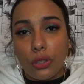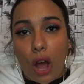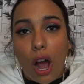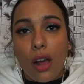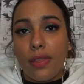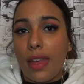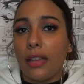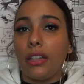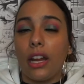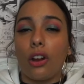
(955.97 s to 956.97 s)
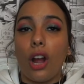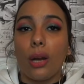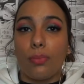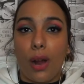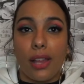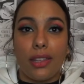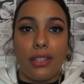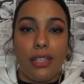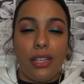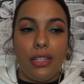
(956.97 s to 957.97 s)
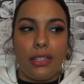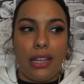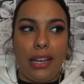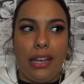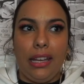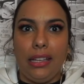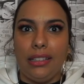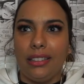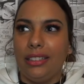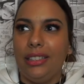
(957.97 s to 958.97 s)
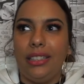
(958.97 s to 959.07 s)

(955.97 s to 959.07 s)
on that there are prophecies in,